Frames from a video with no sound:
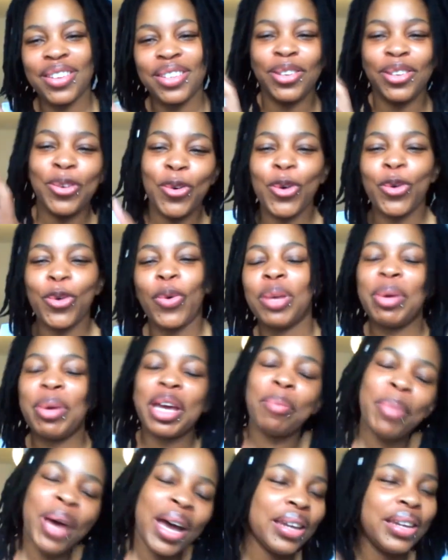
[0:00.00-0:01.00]
you know, I want to make
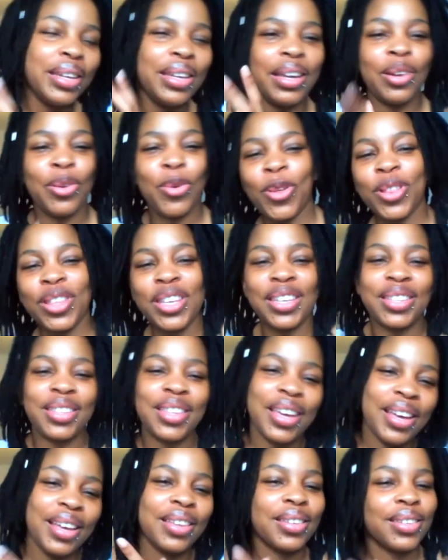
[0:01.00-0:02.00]
money and all these
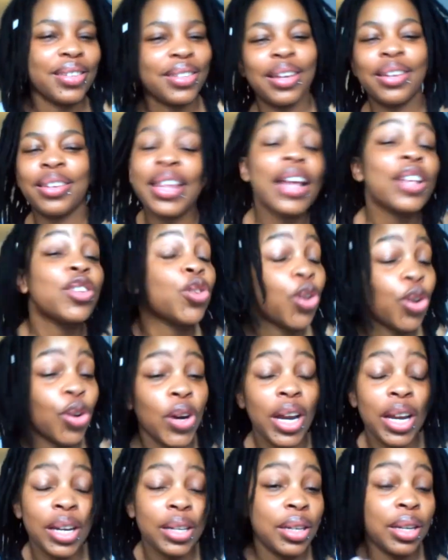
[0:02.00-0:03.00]
things, and that's great.